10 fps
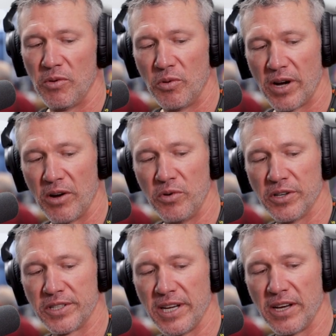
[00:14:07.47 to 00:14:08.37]
But what I
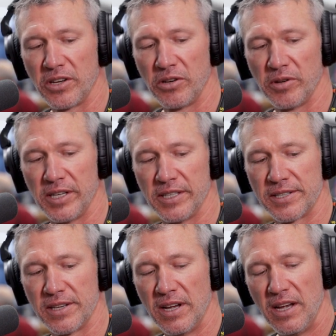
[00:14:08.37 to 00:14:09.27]
will tell you
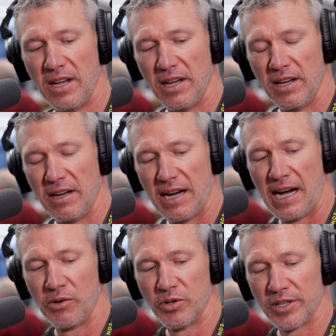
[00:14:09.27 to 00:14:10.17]
is
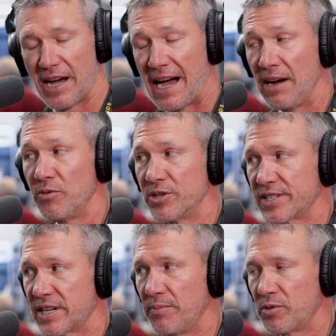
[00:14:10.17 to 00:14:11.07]
I was, I was
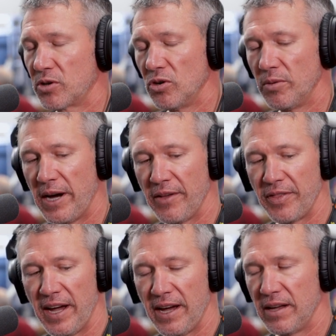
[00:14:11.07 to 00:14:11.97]
skeptical
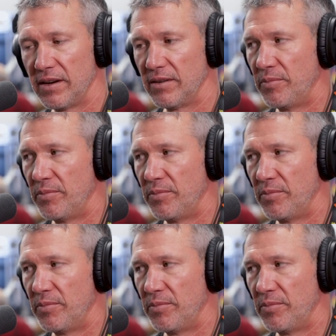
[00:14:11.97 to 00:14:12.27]
about that,